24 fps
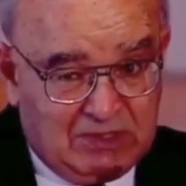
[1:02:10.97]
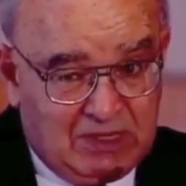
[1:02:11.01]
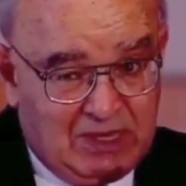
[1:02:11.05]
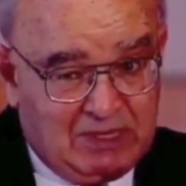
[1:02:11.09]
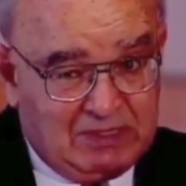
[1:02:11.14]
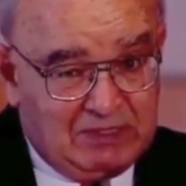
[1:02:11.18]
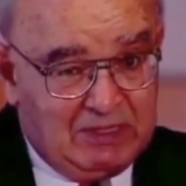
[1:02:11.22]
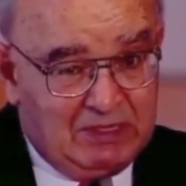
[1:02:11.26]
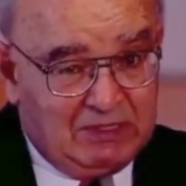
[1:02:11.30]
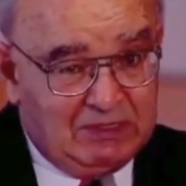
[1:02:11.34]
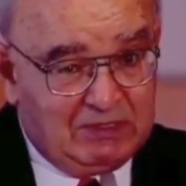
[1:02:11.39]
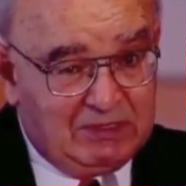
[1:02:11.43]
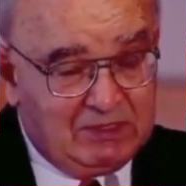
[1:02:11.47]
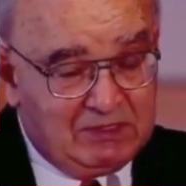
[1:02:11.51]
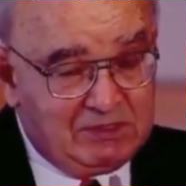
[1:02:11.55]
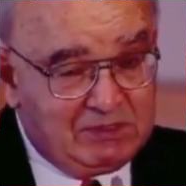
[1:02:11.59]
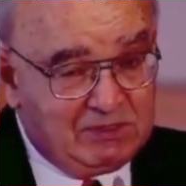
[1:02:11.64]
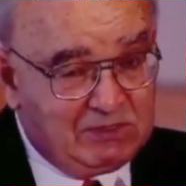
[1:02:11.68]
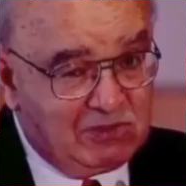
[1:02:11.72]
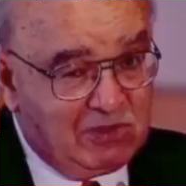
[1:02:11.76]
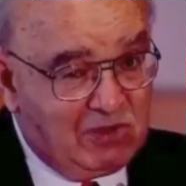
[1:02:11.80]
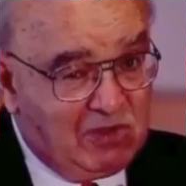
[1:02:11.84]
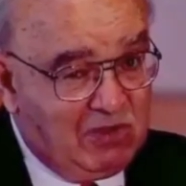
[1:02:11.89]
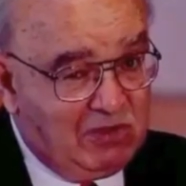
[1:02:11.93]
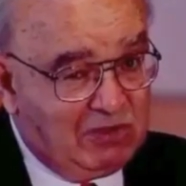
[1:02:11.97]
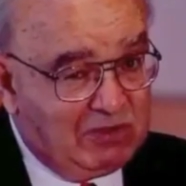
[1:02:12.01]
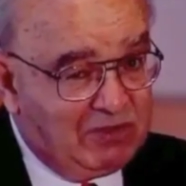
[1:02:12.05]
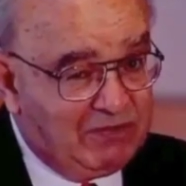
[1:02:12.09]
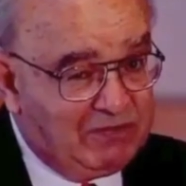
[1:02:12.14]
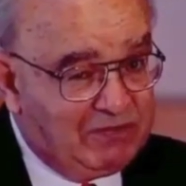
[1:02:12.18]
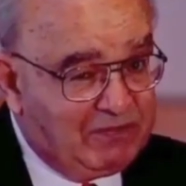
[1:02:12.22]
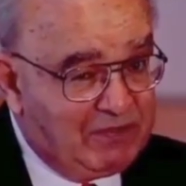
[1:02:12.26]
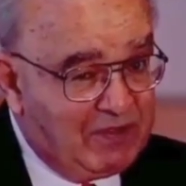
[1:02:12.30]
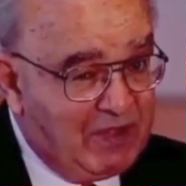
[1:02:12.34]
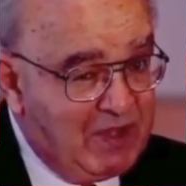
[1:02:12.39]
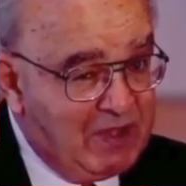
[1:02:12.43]
And yet this is called the
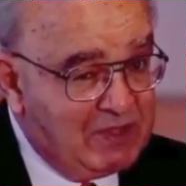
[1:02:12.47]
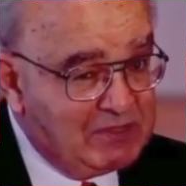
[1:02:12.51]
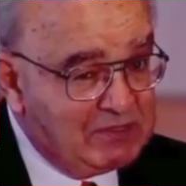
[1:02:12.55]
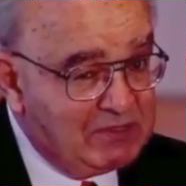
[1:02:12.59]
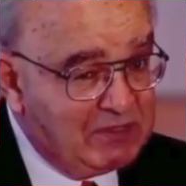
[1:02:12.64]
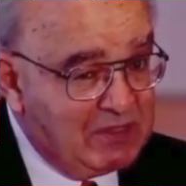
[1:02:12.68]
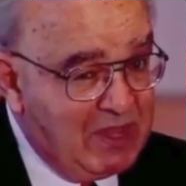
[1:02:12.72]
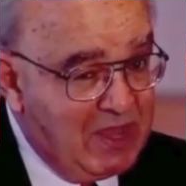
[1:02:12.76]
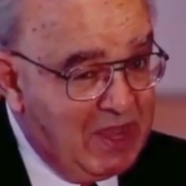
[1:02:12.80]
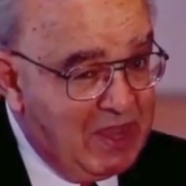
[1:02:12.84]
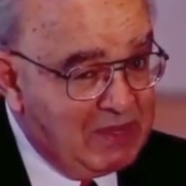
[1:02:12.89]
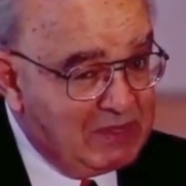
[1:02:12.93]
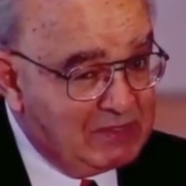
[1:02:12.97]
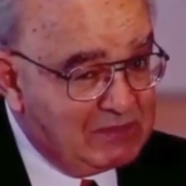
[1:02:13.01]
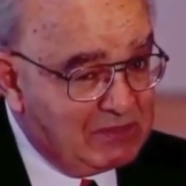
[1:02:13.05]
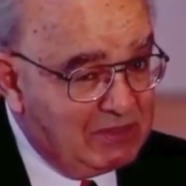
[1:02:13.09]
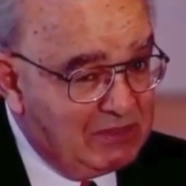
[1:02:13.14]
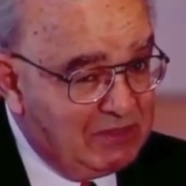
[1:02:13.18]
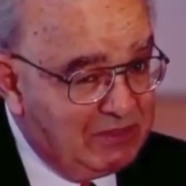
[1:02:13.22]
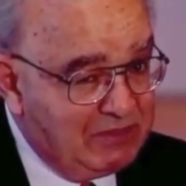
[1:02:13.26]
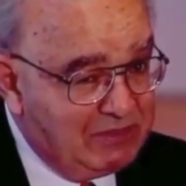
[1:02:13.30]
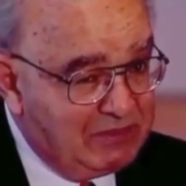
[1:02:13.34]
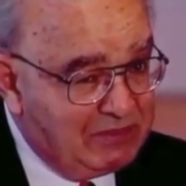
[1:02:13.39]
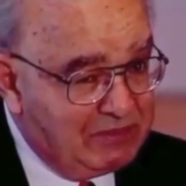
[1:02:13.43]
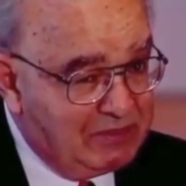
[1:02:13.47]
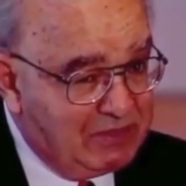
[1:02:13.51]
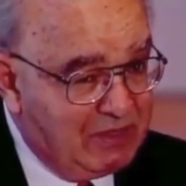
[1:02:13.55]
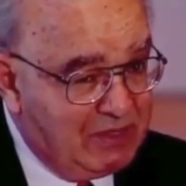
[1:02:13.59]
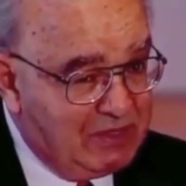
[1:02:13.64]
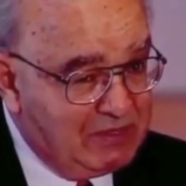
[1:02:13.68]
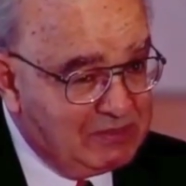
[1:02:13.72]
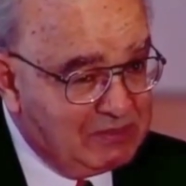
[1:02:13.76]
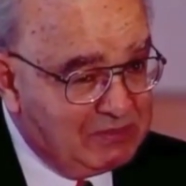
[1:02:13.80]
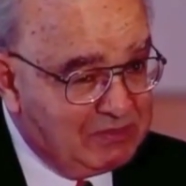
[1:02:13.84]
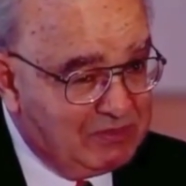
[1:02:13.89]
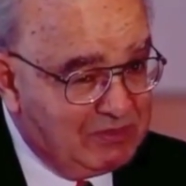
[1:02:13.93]
fast axon
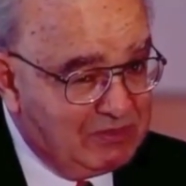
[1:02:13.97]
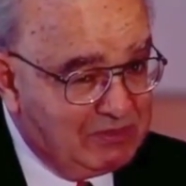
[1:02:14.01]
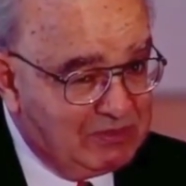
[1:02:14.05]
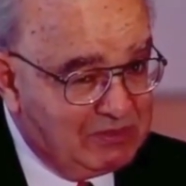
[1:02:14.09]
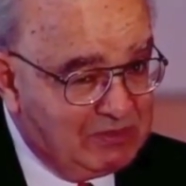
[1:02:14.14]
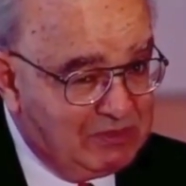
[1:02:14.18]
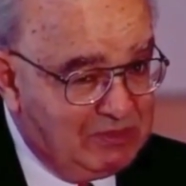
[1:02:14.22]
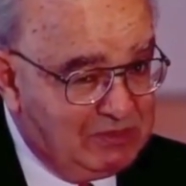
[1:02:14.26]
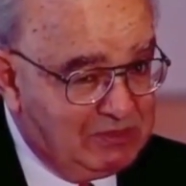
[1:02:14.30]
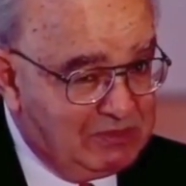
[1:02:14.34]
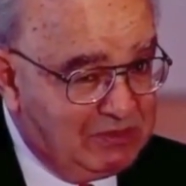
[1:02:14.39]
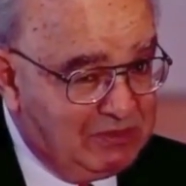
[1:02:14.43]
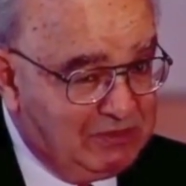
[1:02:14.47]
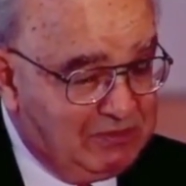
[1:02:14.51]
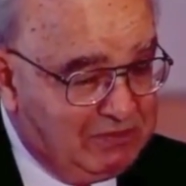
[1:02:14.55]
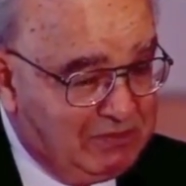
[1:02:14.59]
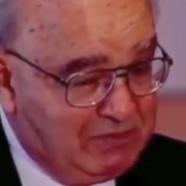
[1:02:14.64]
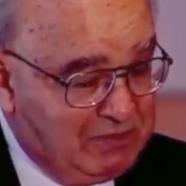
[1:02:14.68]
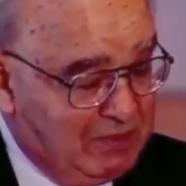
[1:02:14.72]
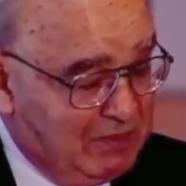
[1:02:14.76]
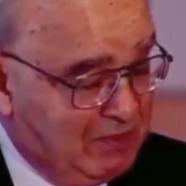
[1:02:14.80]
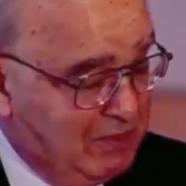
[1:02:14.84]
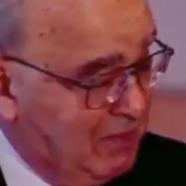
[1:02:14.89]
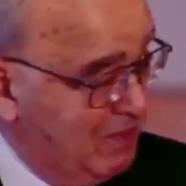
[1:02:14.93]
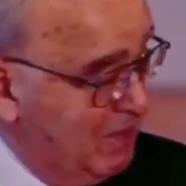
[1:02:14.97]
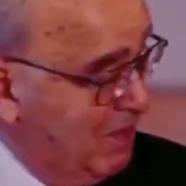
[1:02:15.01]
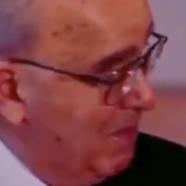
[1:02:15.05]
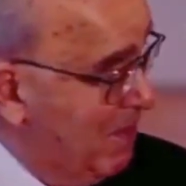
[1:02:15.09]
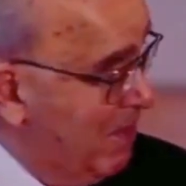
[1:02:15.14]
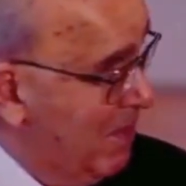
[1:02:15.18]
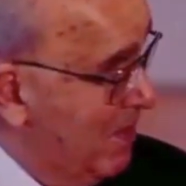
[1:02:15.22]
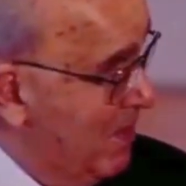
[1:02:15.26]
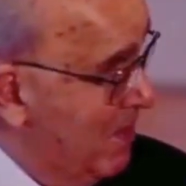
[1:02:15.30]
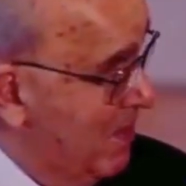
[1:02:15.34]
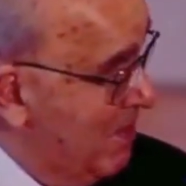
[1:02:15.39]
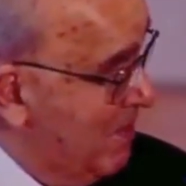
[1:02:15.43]
transport
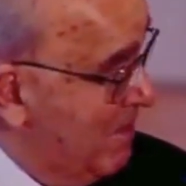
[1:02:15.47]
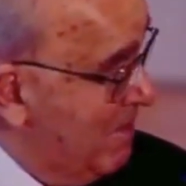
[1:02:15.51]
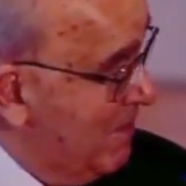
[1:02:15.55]
system.